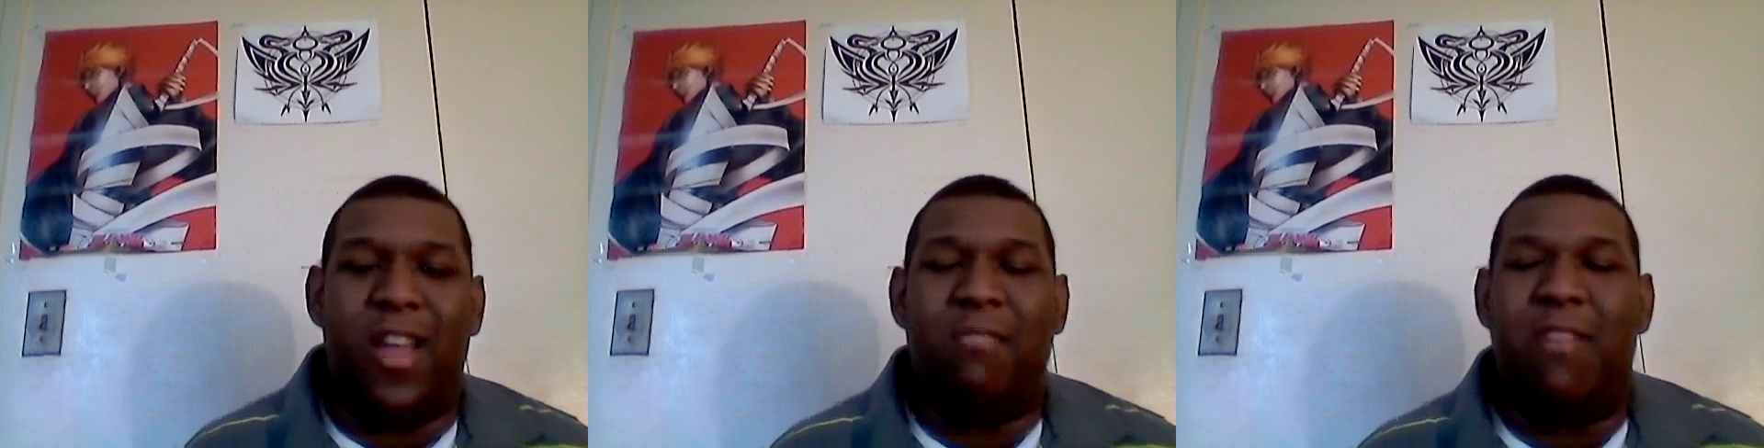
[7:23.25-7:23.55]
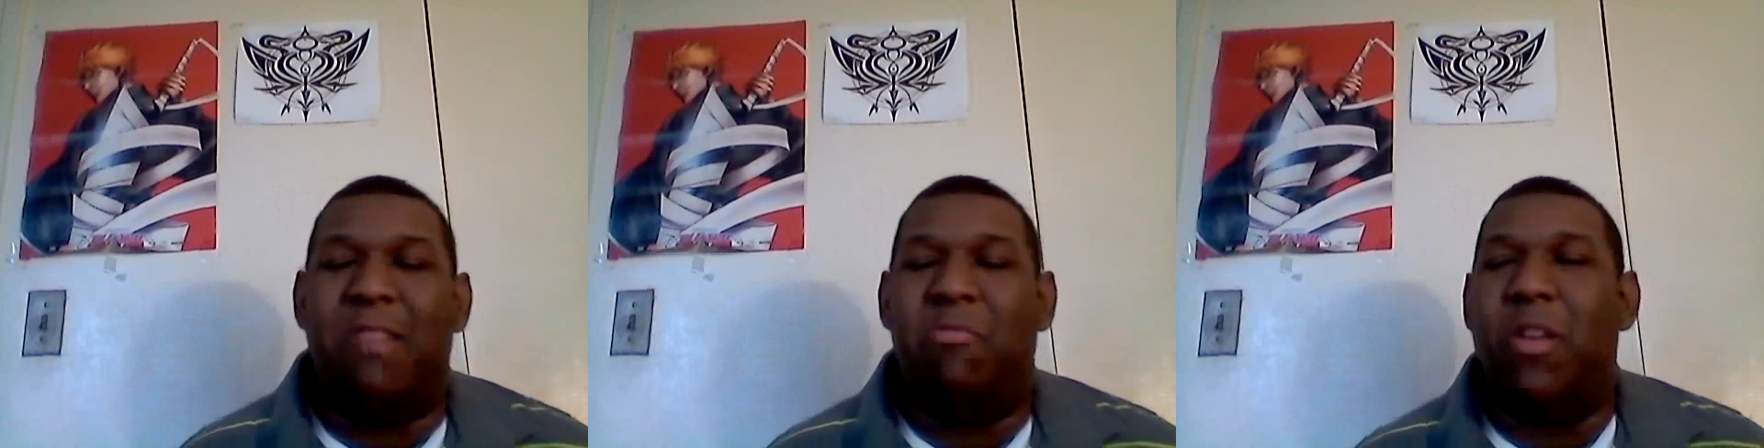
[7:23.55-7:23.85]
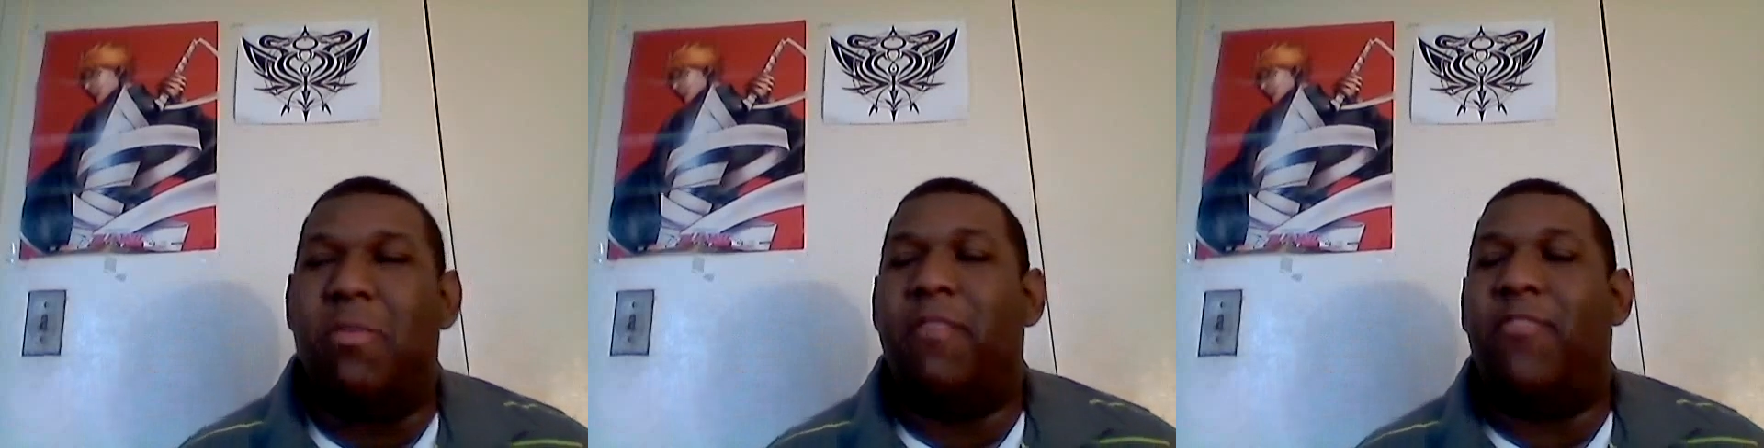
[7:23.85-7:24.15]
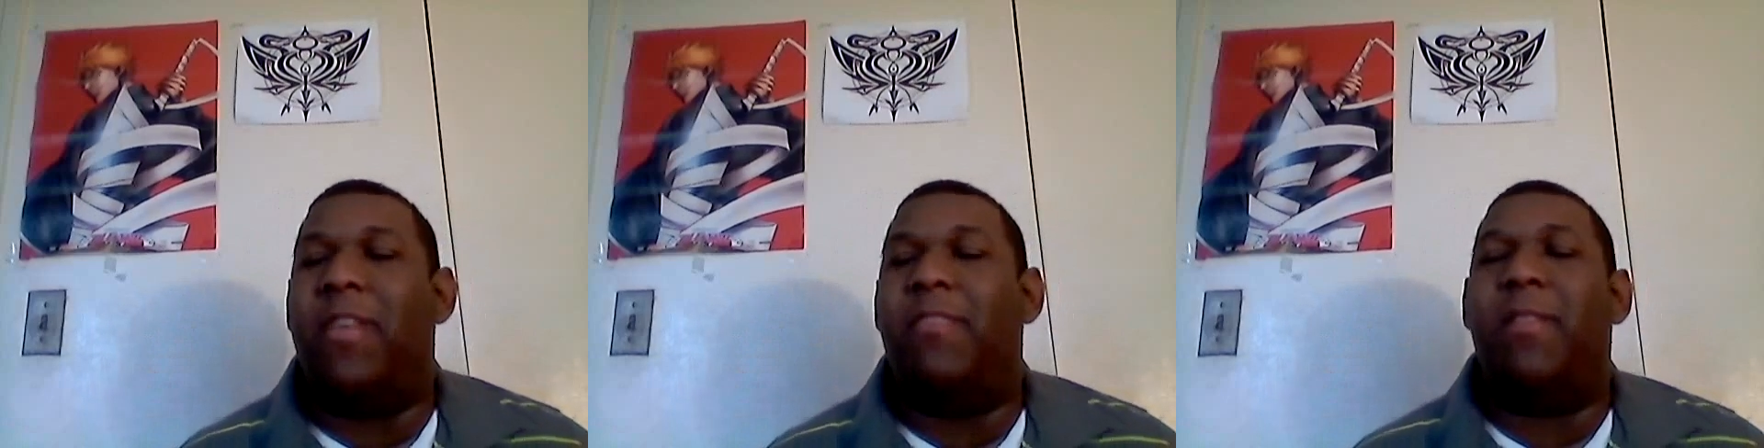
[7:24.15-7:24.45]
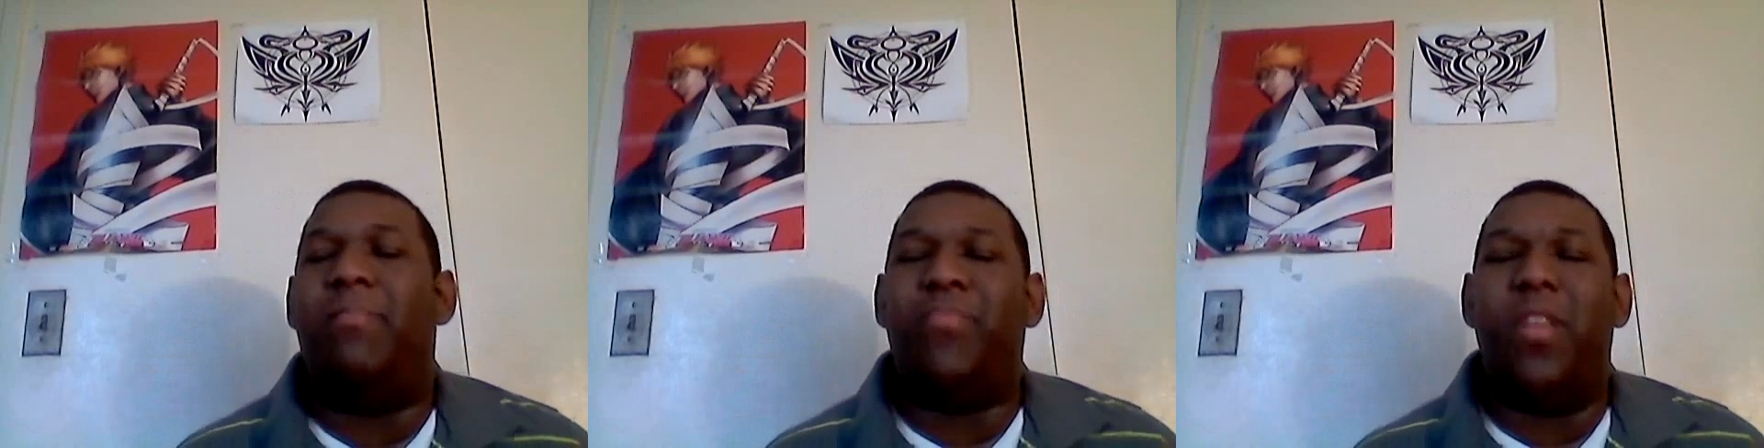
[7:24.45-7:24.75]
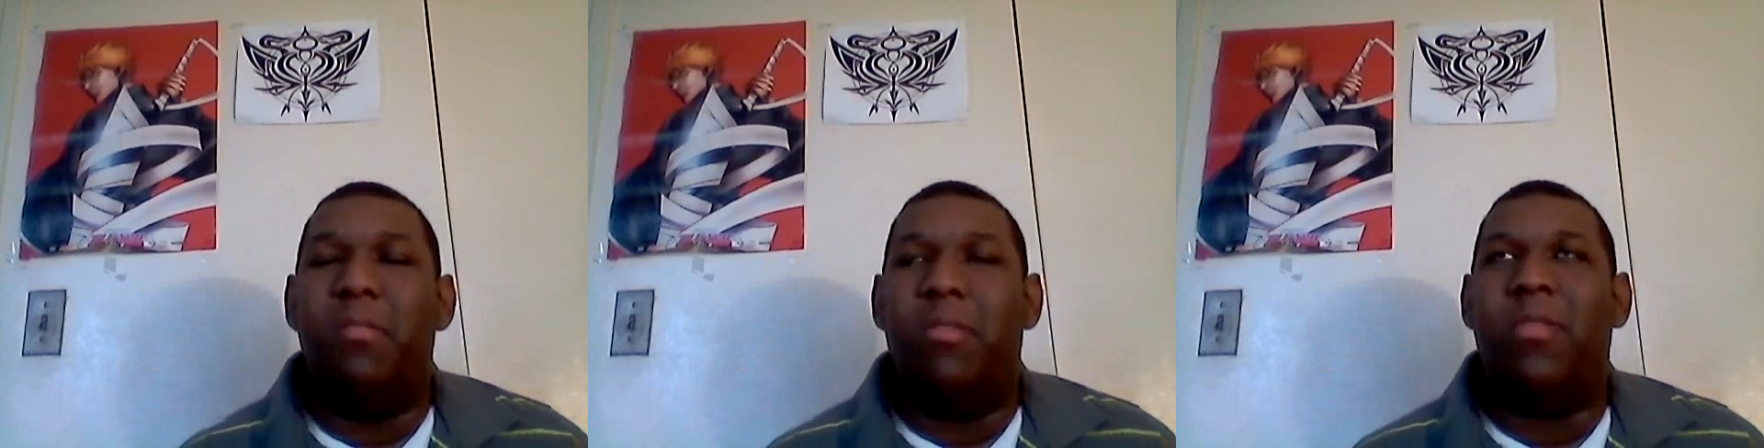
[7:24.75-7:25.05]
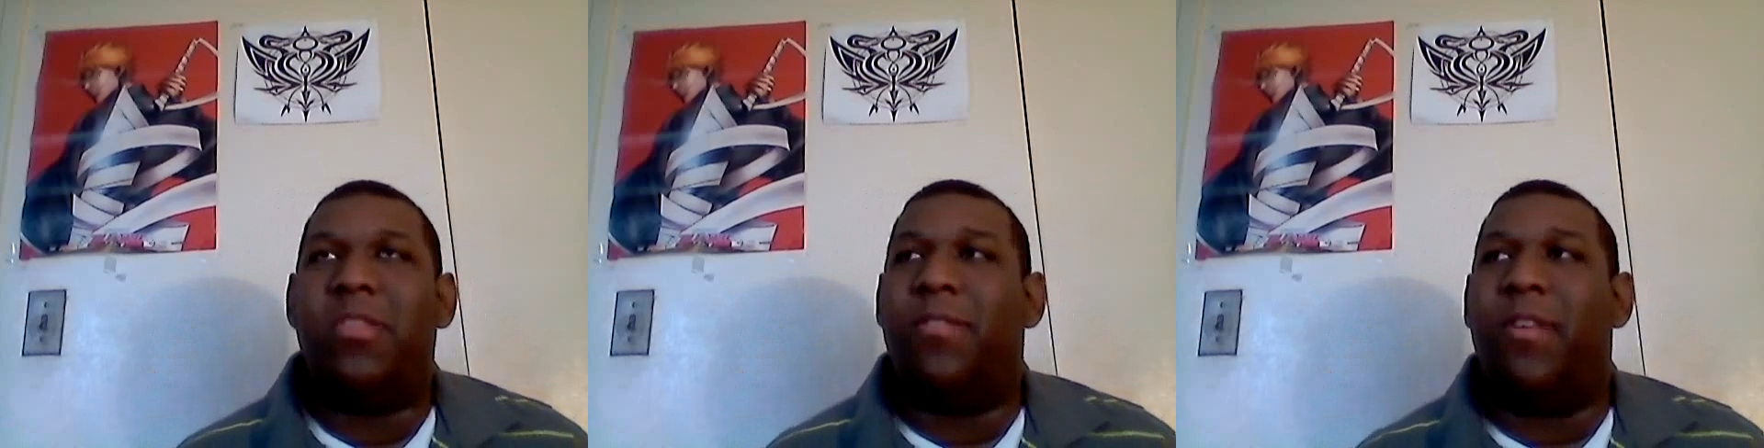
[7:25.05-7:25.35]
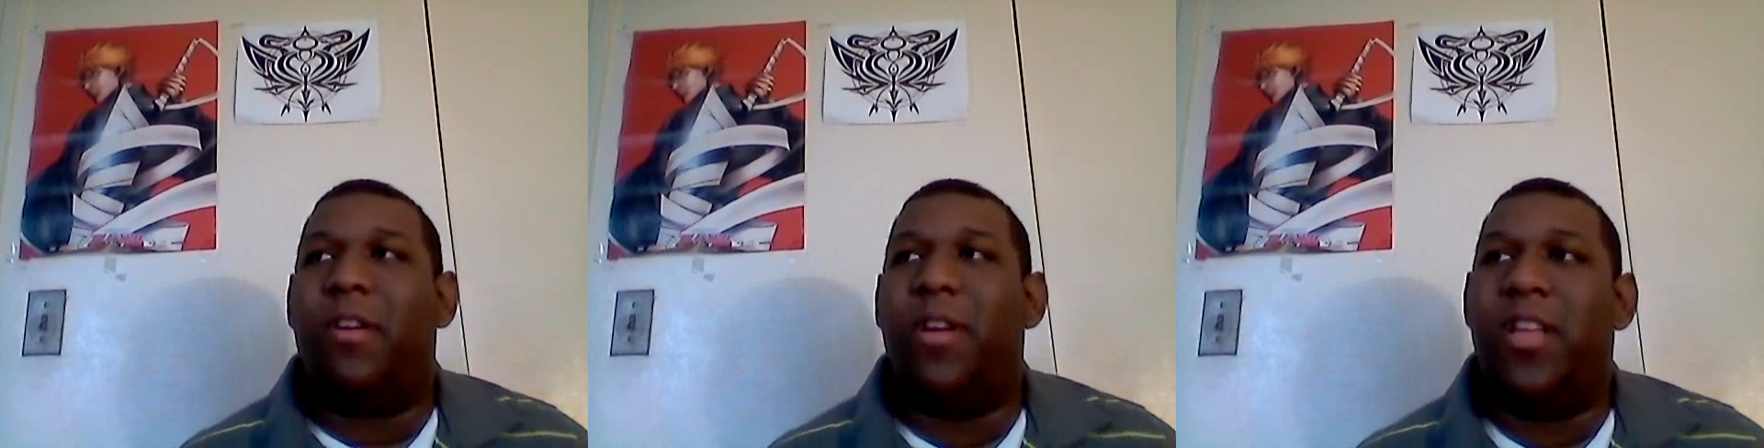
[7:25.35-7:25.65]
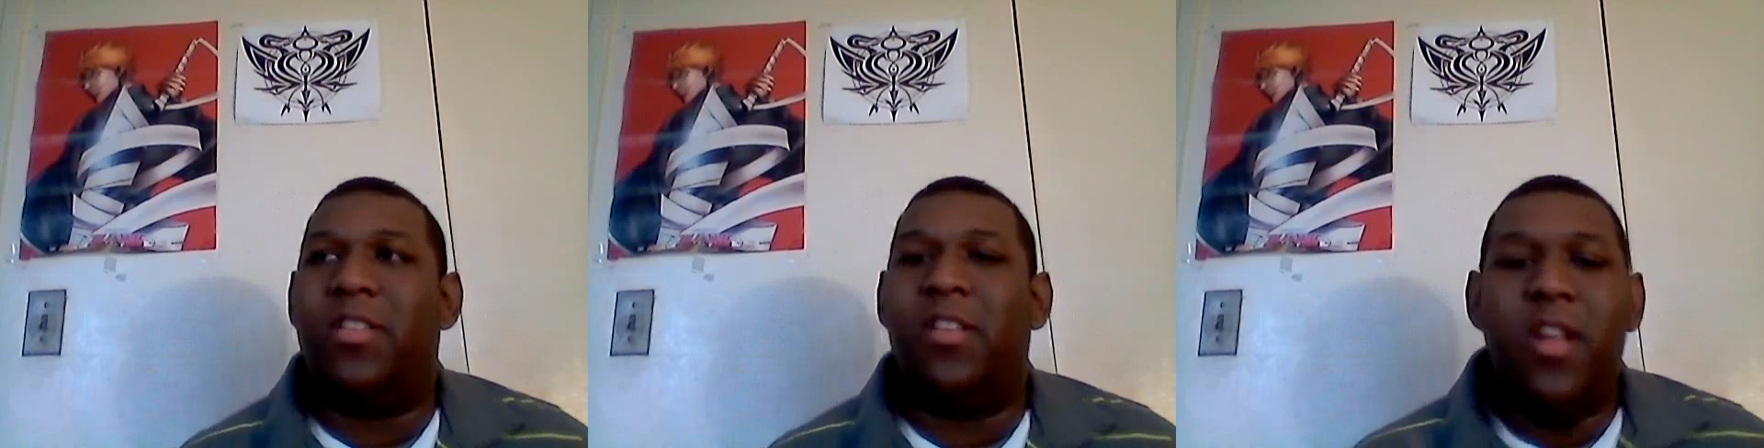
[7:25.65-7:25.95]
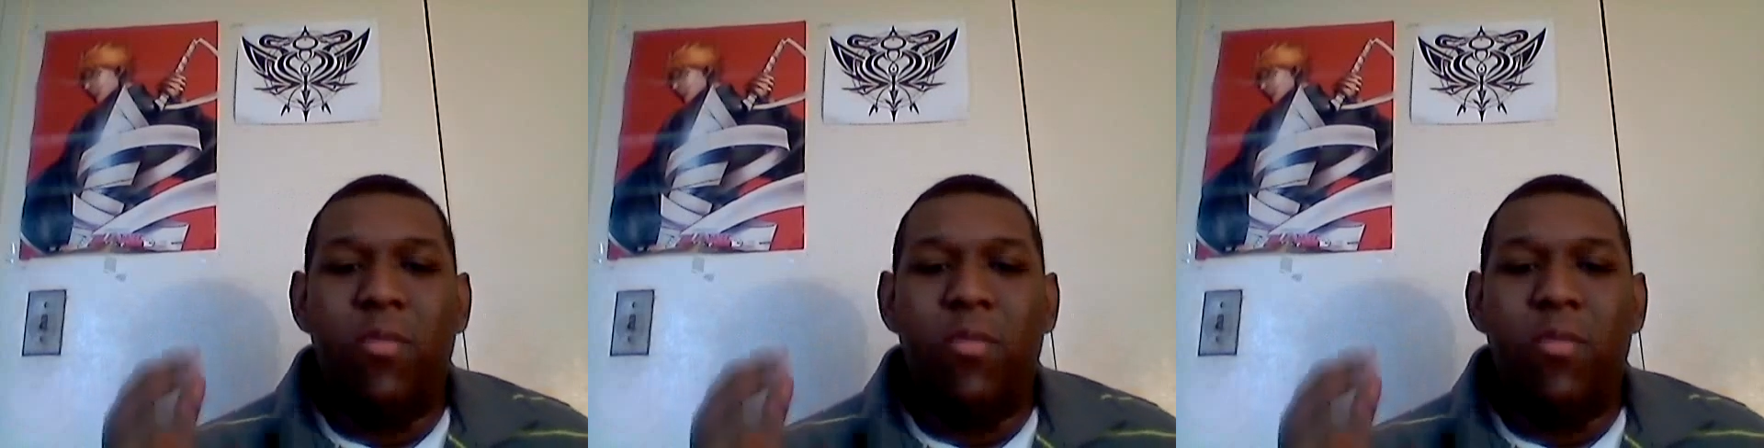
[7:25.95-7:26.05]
and one of my favorite moments of all is,